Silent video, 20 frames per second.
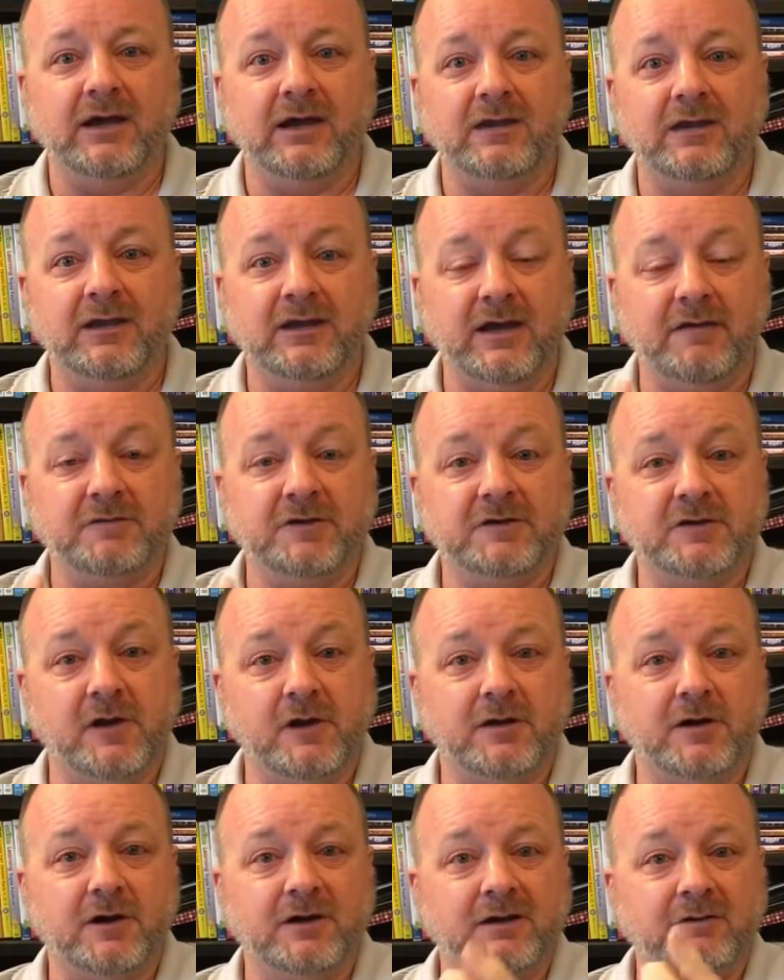and they'd have to
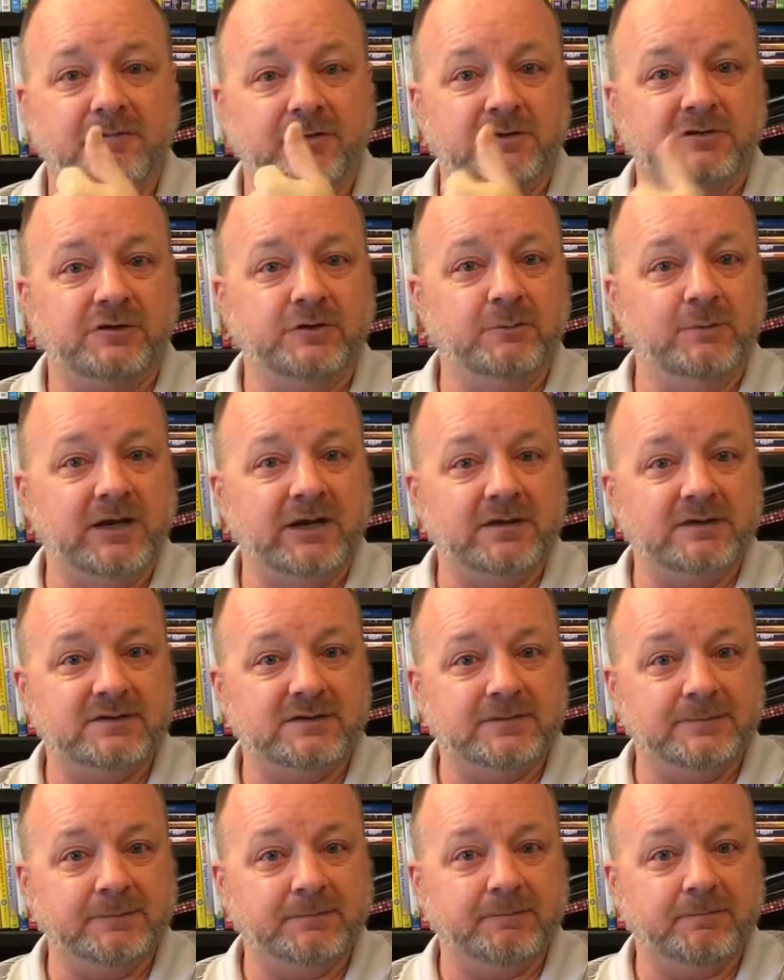talk on it for 2 minutes.